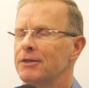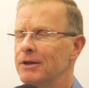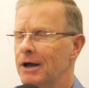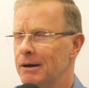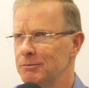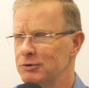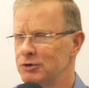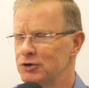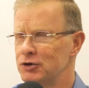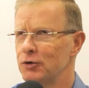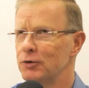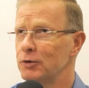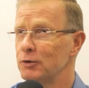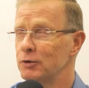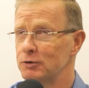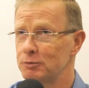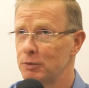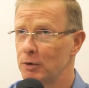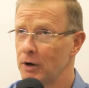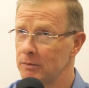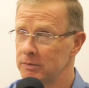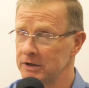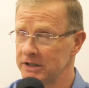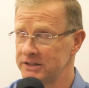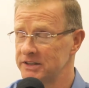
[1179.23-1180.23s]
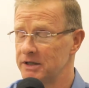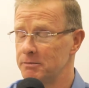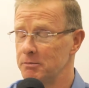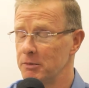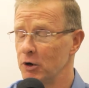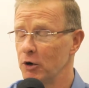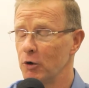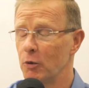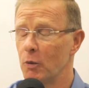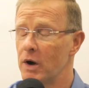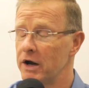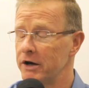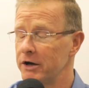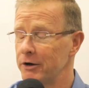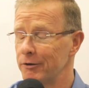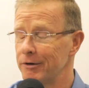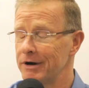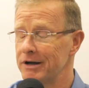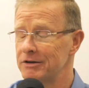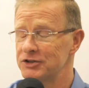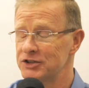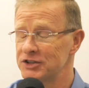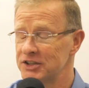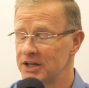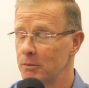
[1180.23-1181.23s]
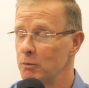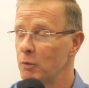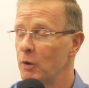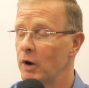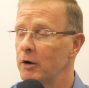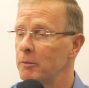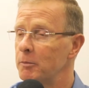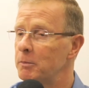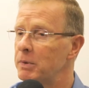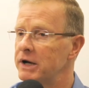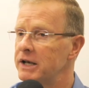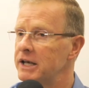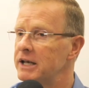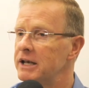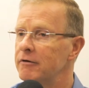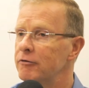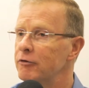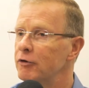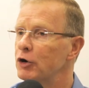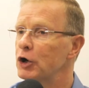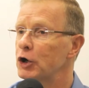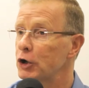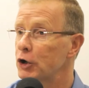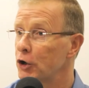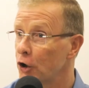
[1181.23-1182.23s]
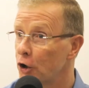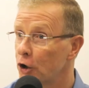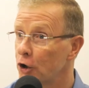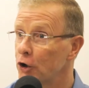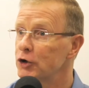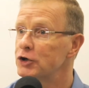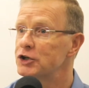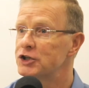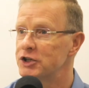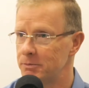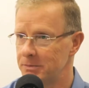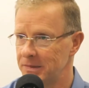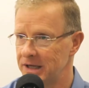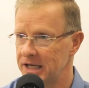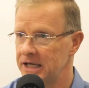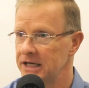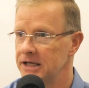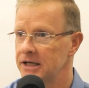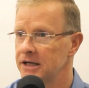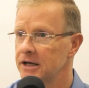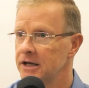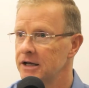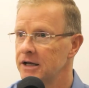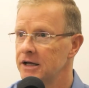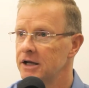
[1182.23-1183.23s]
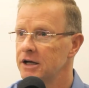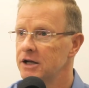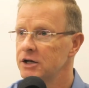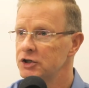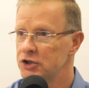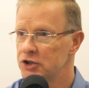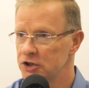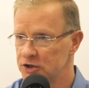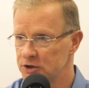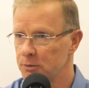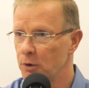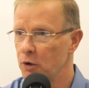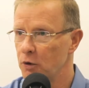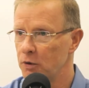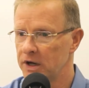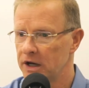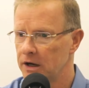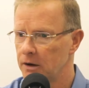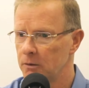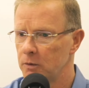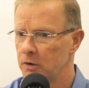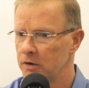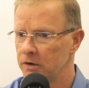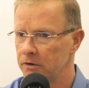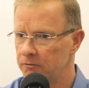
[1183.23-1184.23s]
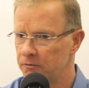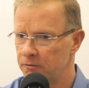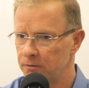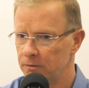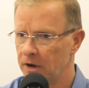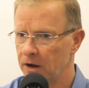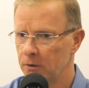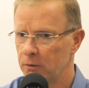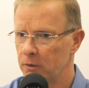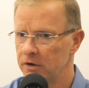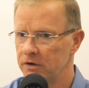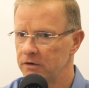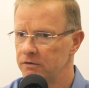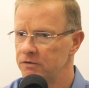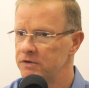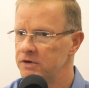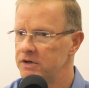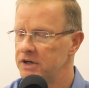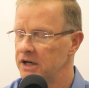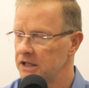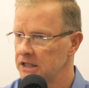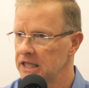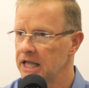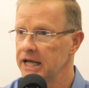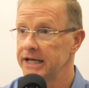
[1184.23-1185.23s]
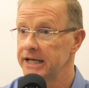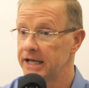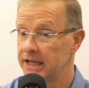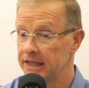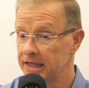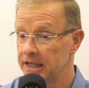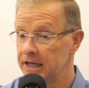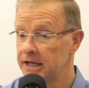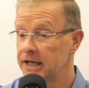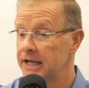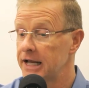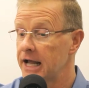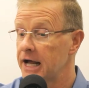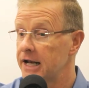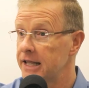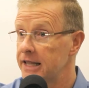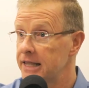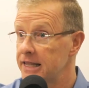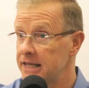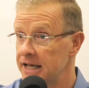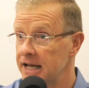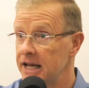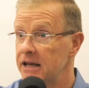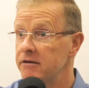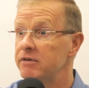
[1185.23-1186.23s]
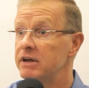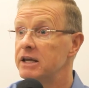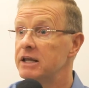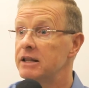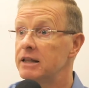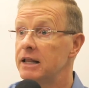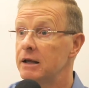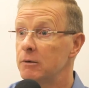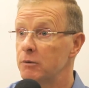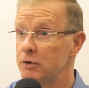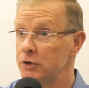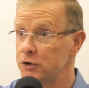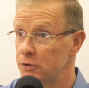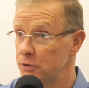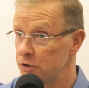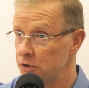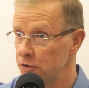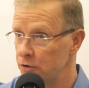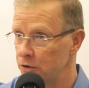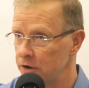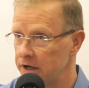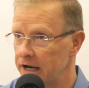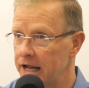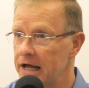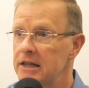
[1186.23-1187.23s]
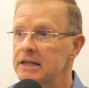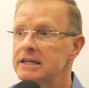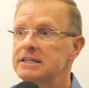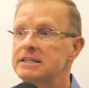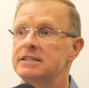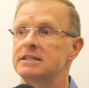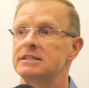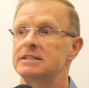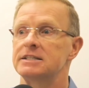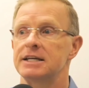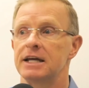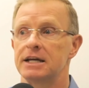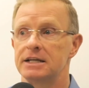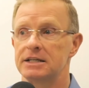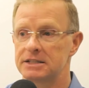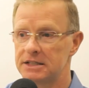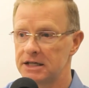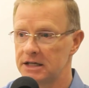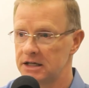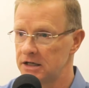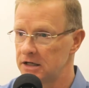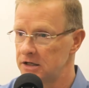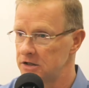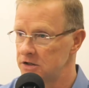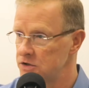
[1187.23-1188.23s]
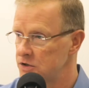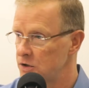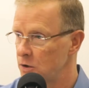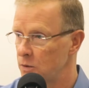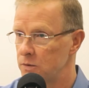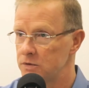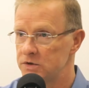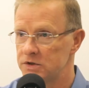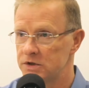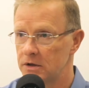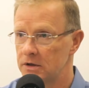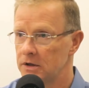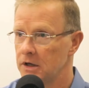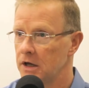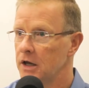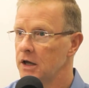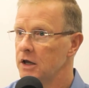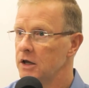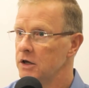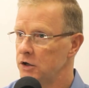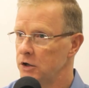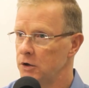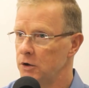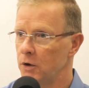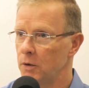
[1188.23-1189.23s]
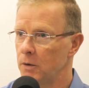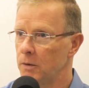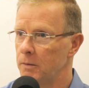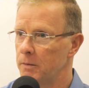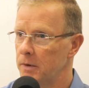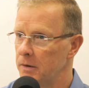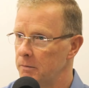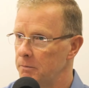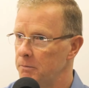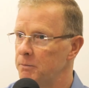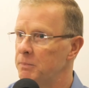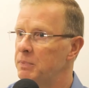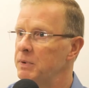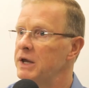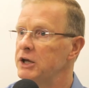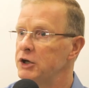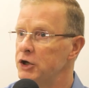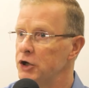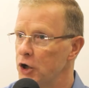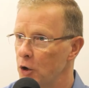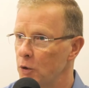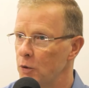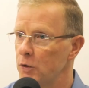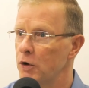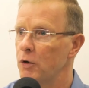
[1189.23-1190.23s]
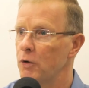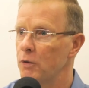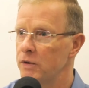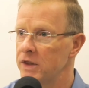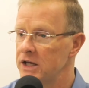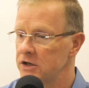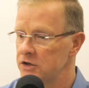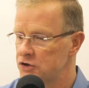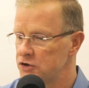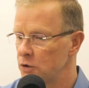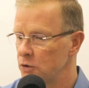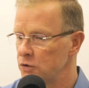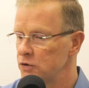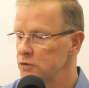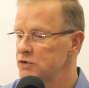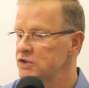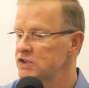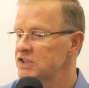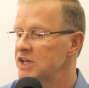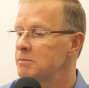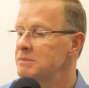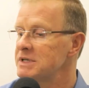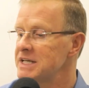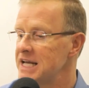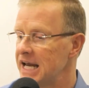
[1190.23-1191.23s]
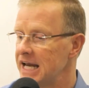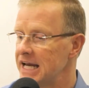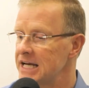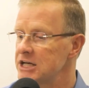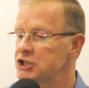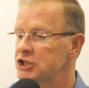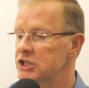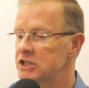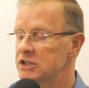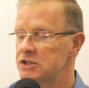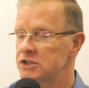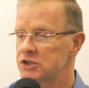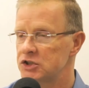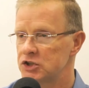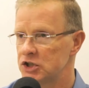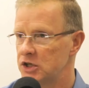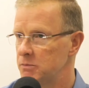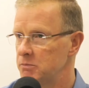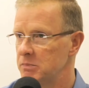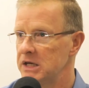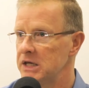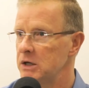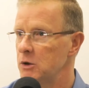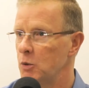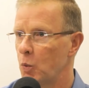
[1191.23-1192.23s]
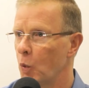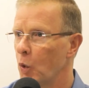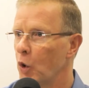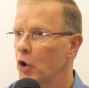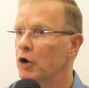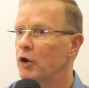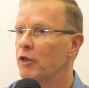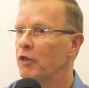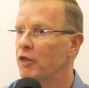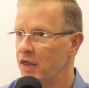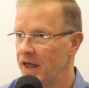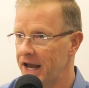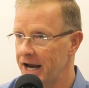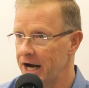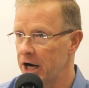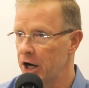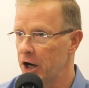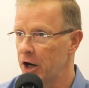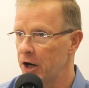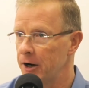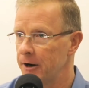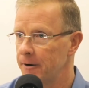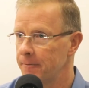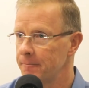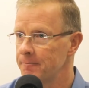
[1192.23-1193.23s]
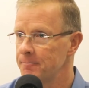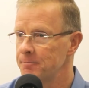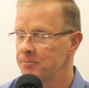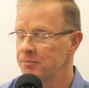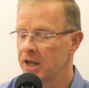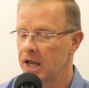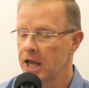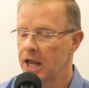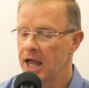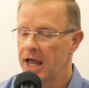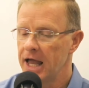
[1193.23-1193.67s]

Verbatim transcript: I'm sure there was probably some marijuana around somewhere, but it never occurred to me to smoke, and I would have I would have declined it. And then I got in the Navy, and they were doing urinalysis testing, and so it was a you know a big no no then. So those temptations to me weren't there. Right.